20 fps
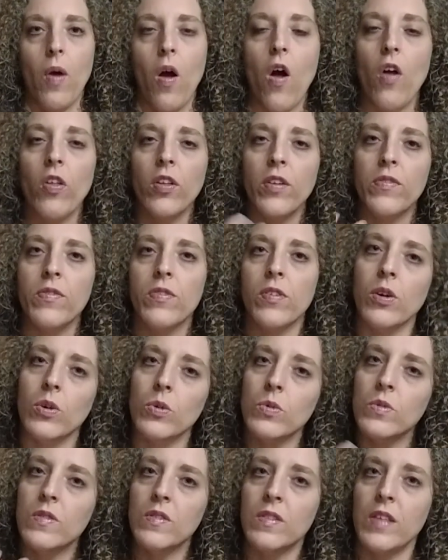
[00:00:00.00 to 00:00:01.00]
All of
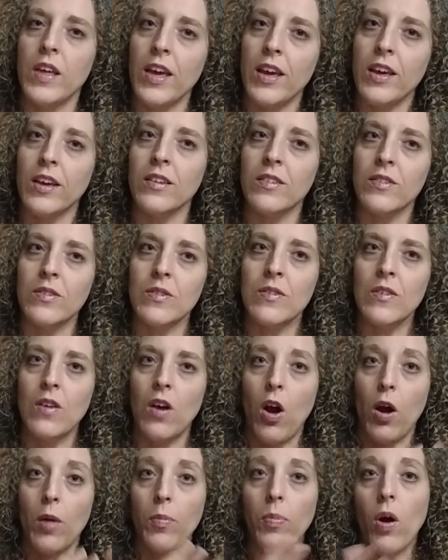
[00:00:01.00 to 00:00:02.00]
those things
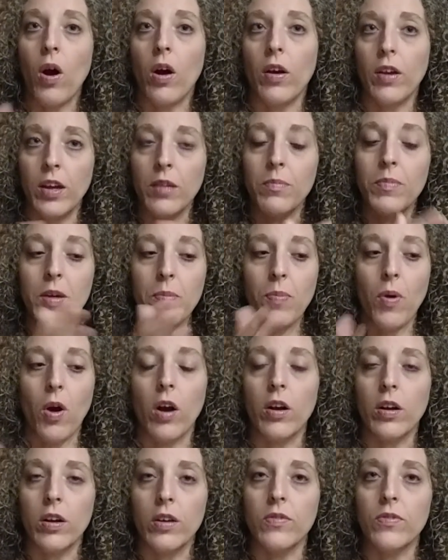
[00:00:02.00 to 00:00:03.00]
can be
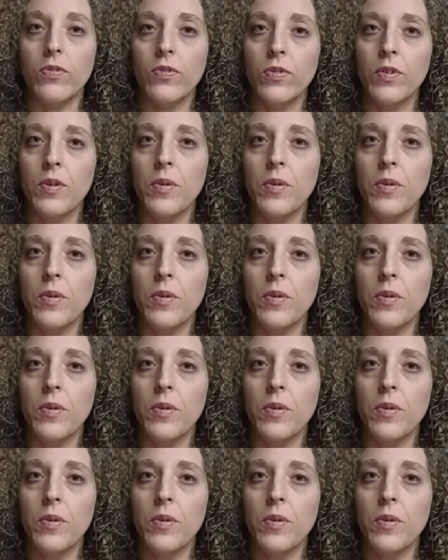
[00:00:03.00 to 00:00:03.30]
part of